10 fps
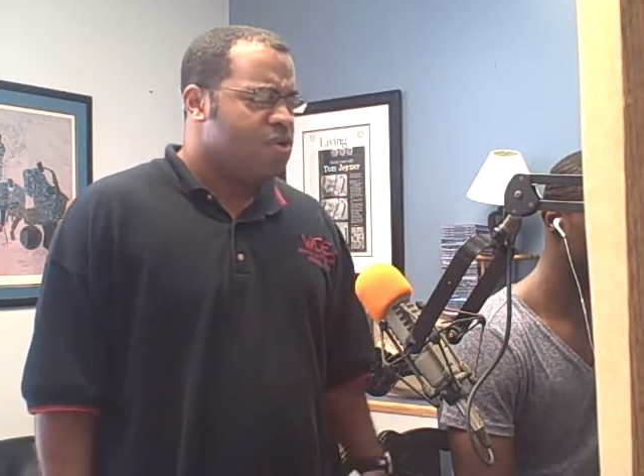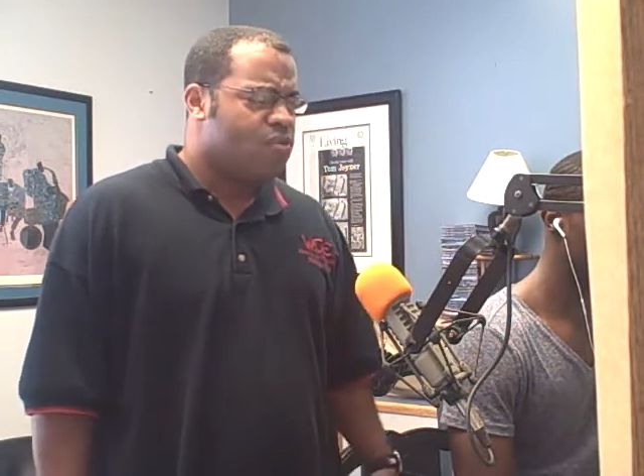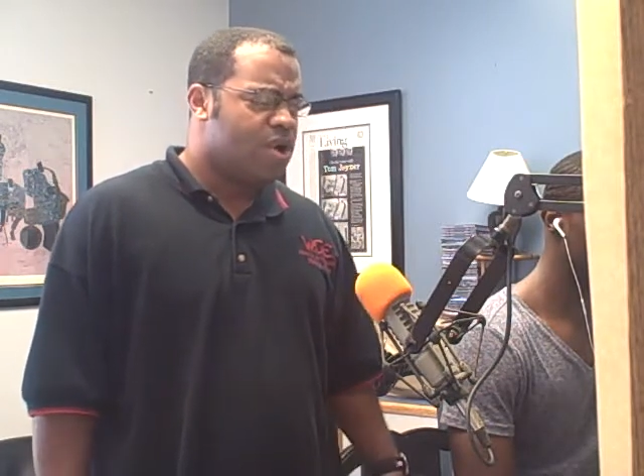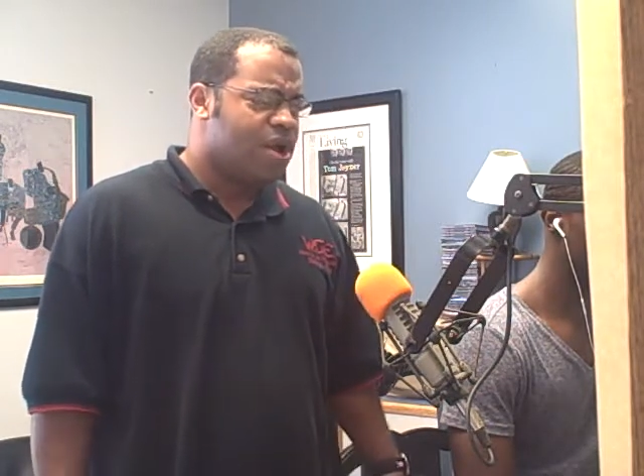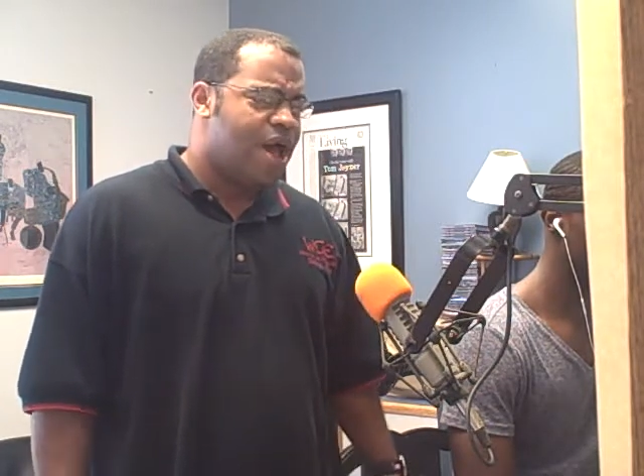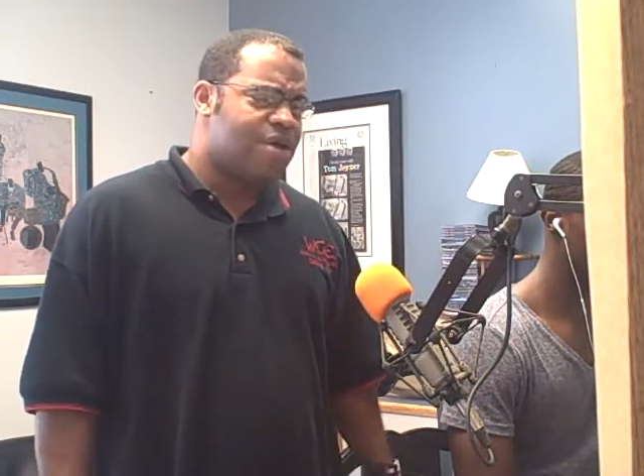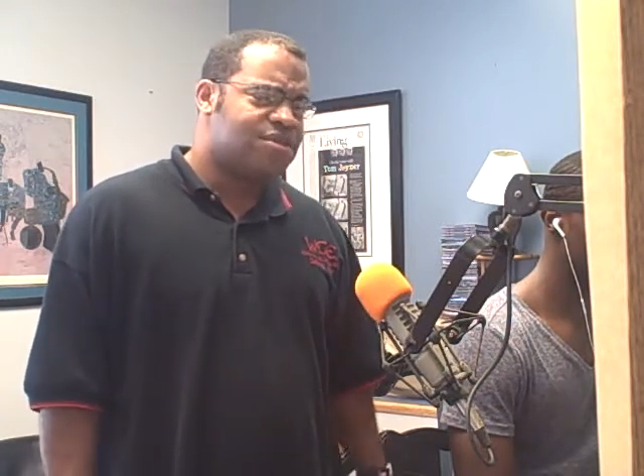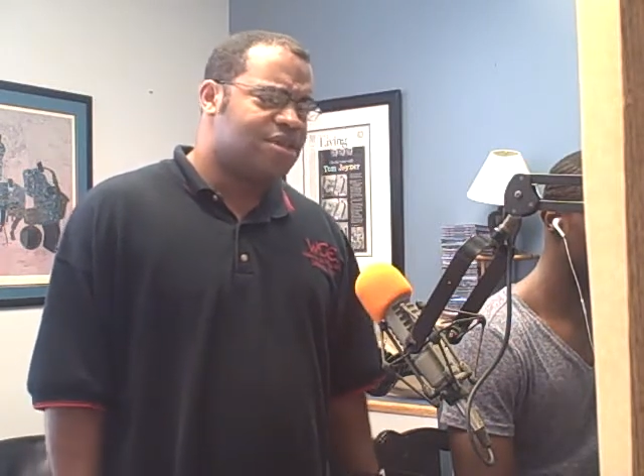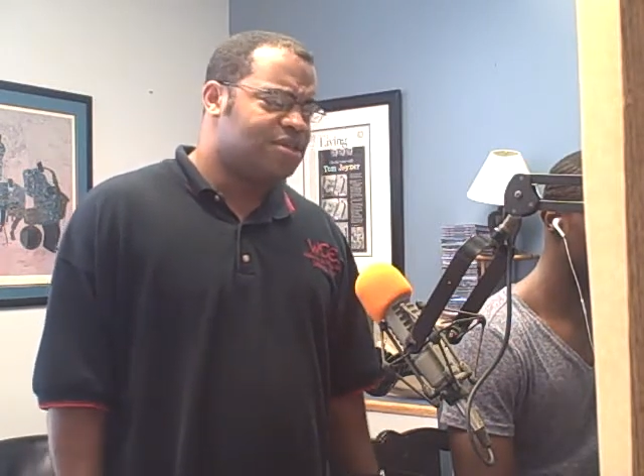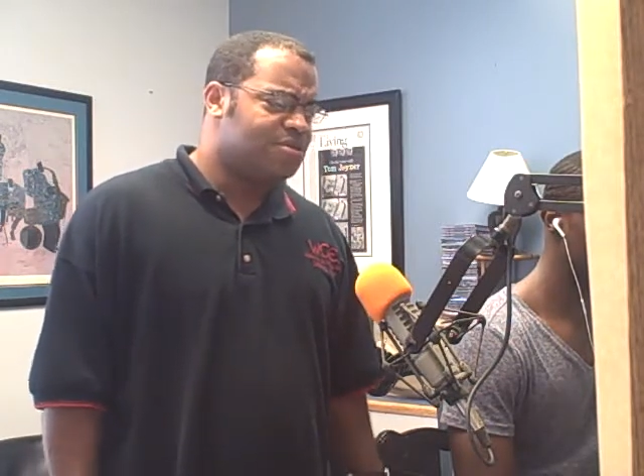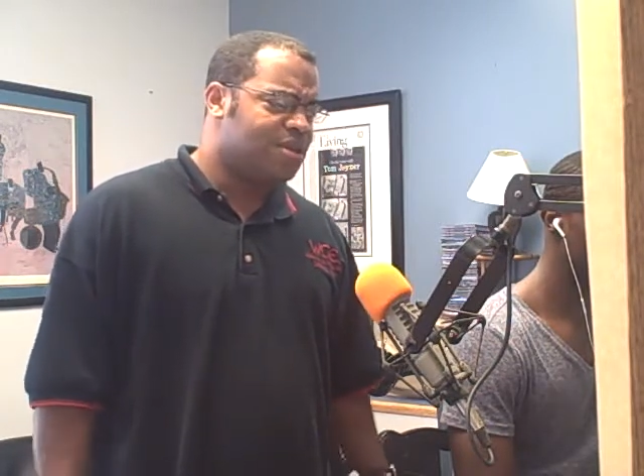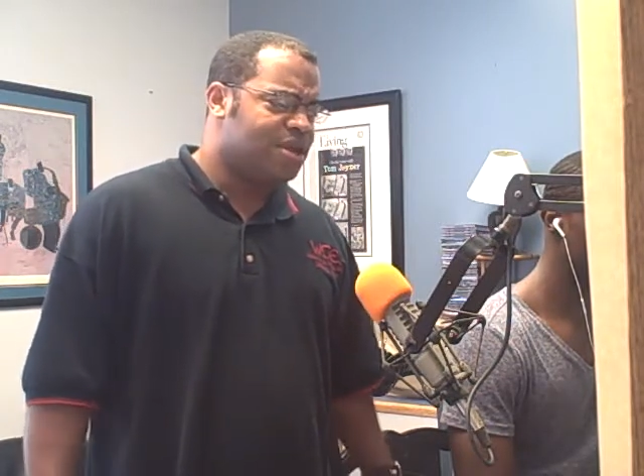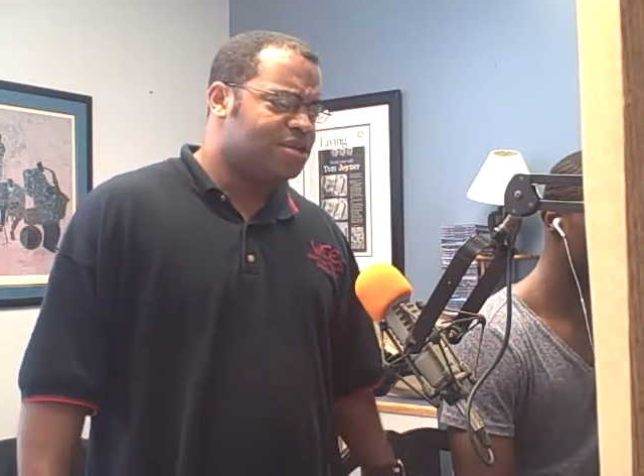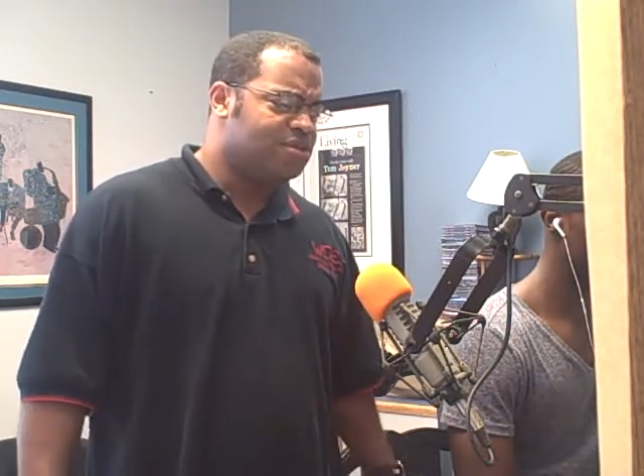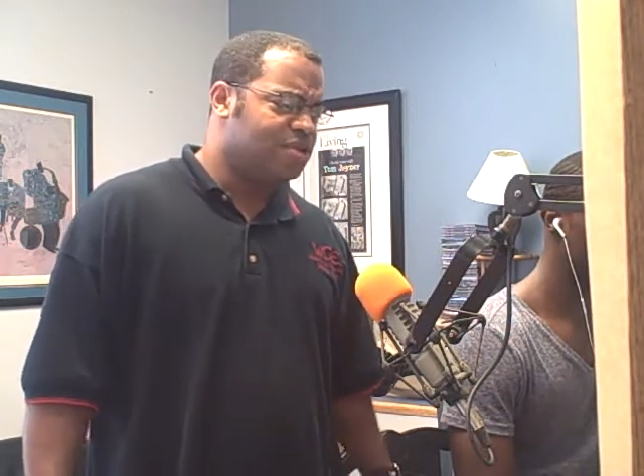One house doesn't make
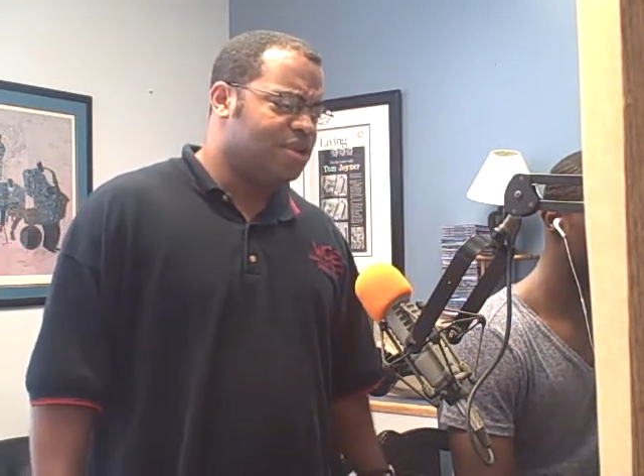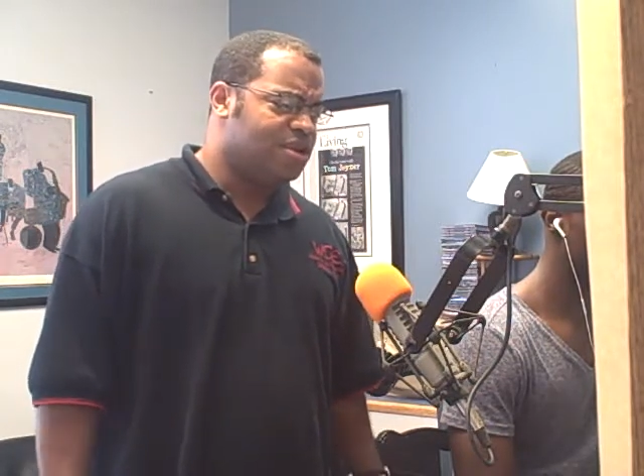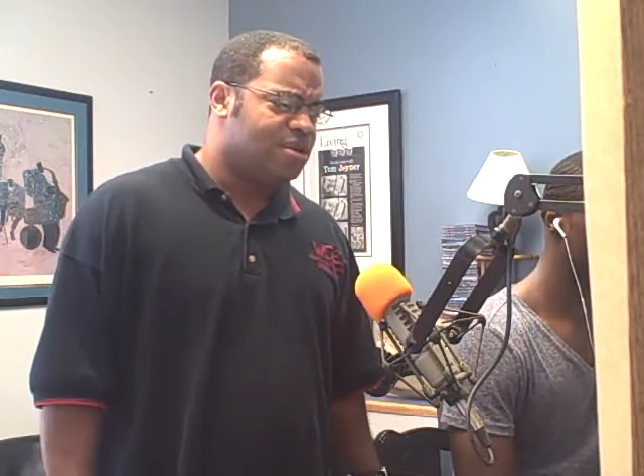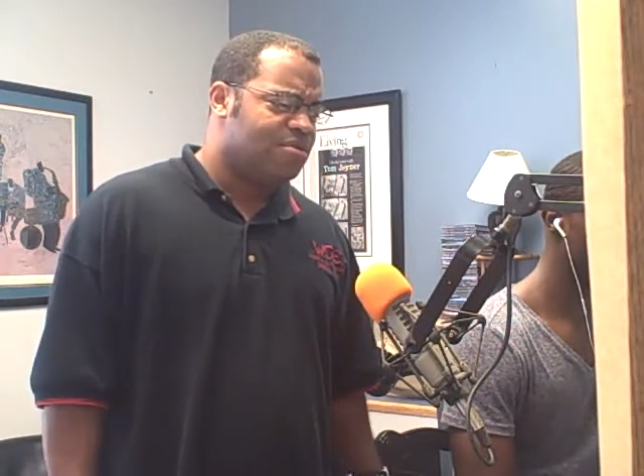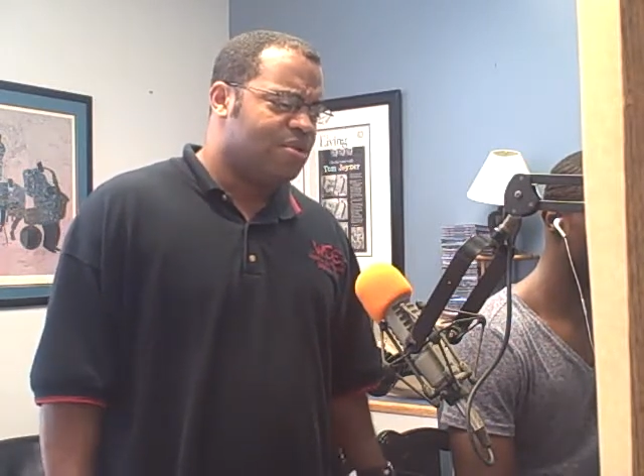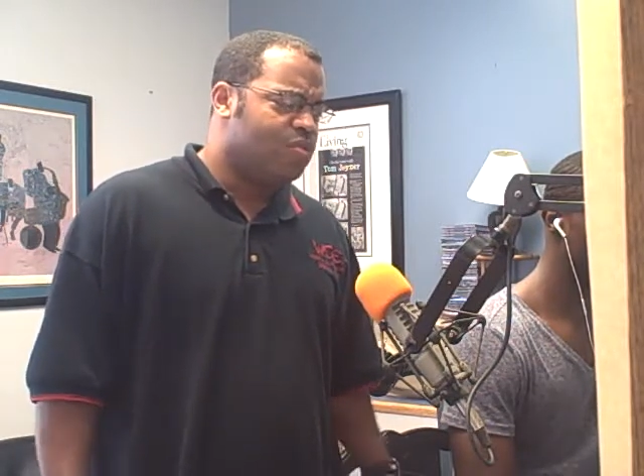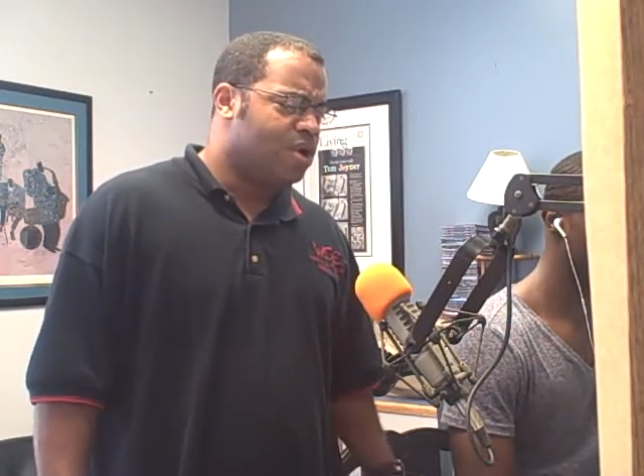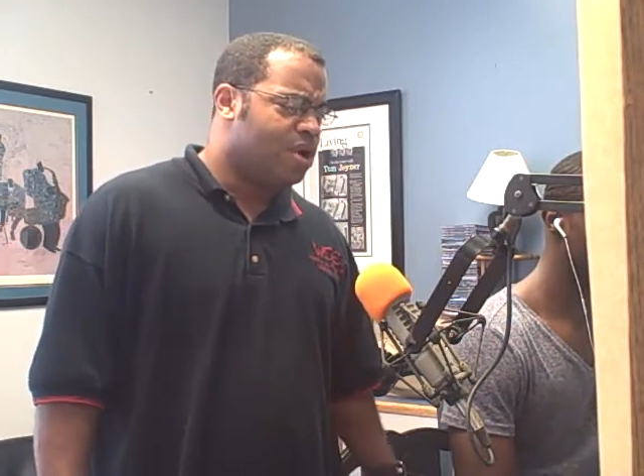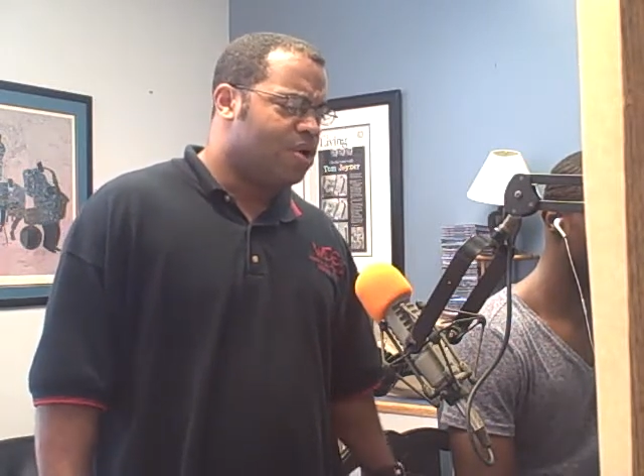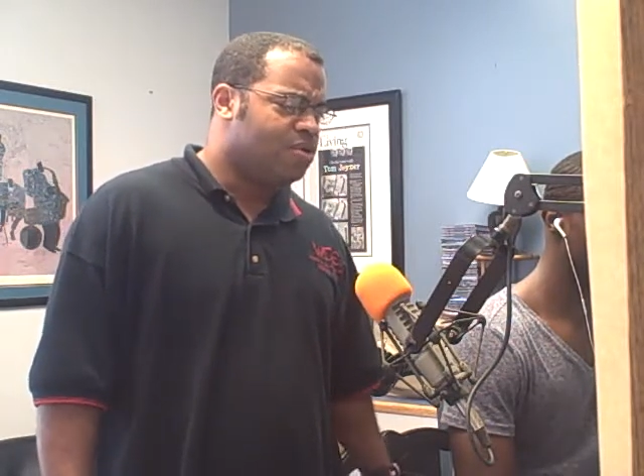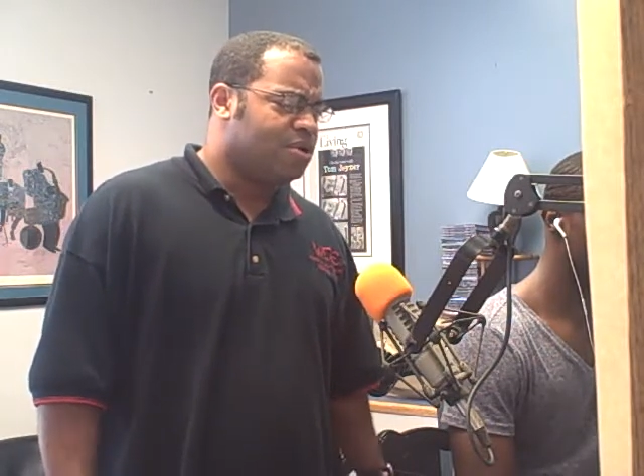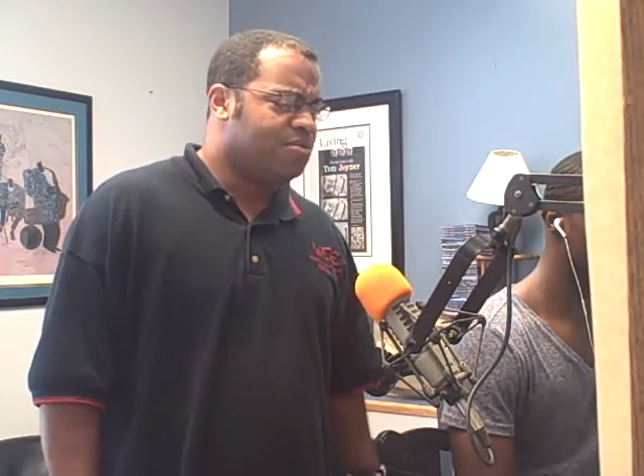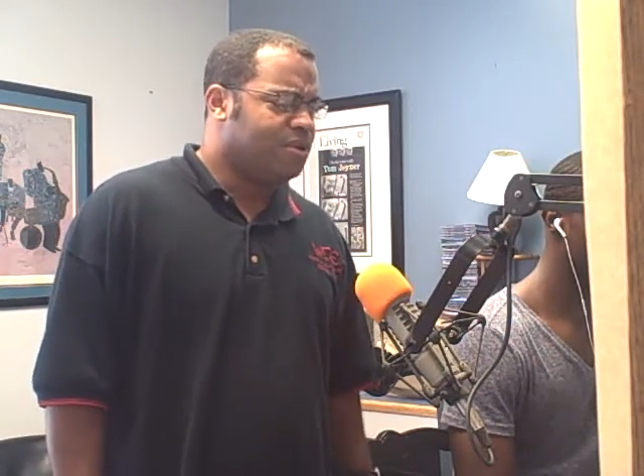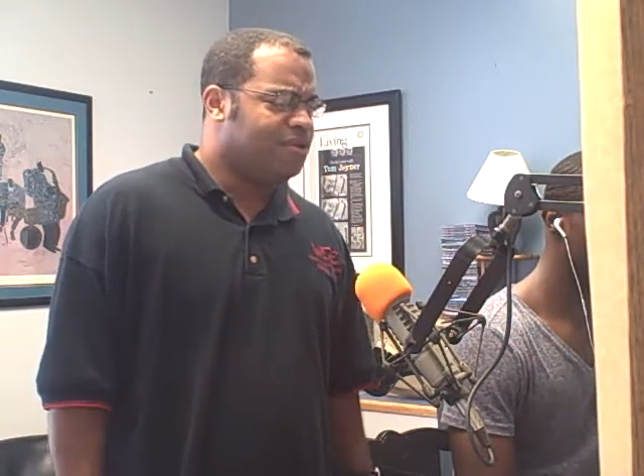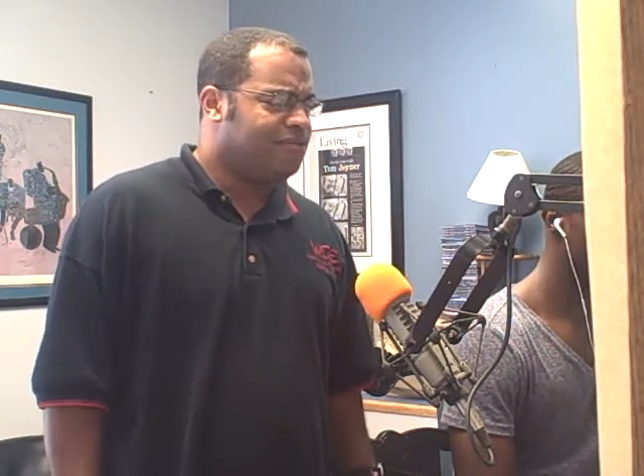a street, but one home can build a